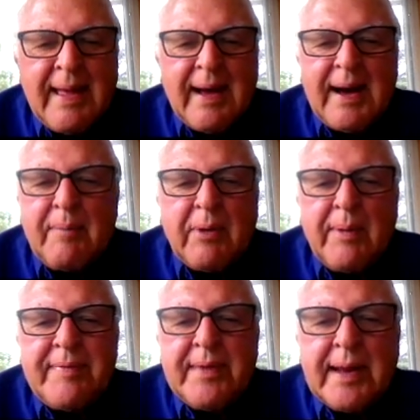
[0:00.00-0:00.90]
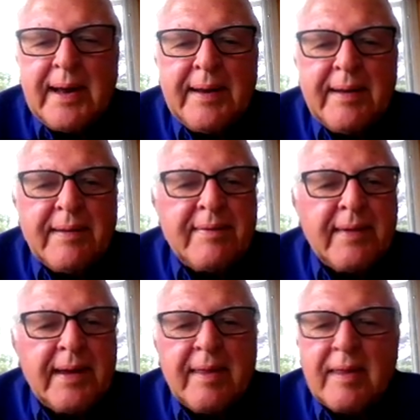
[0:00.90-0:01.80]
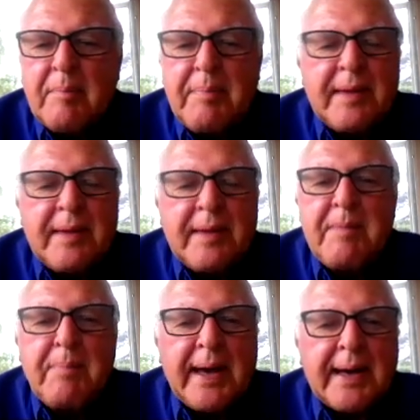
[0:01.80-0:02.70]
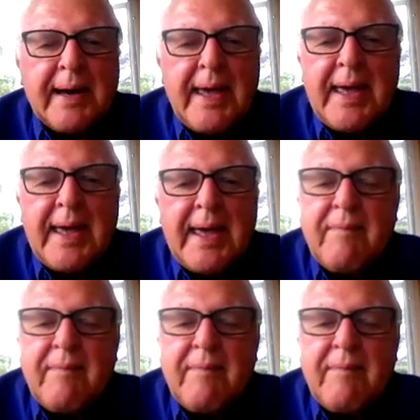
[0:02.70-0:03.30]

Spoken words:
I'm always delighted to say that the best feedback I have,